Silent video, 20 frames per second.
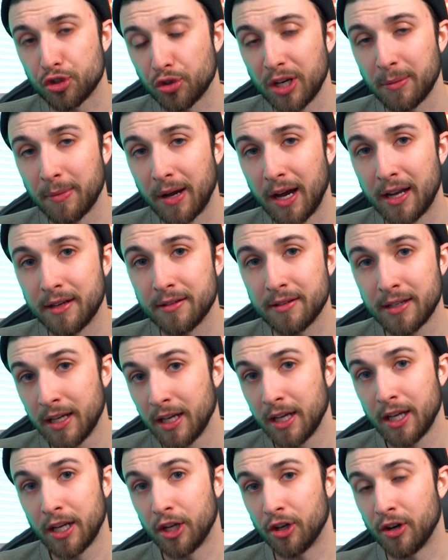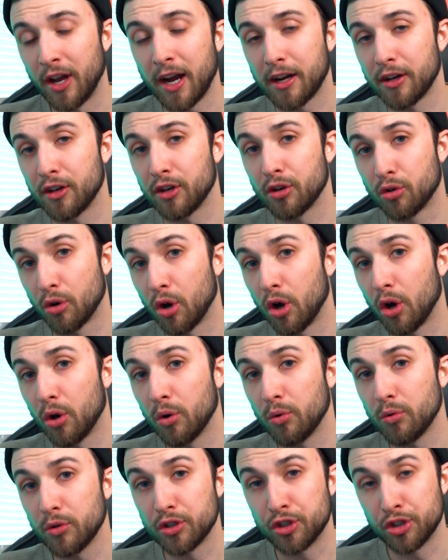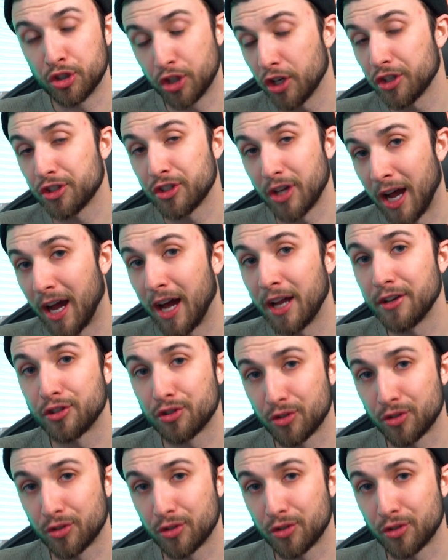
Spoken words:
to stream on, you're not going to grow just on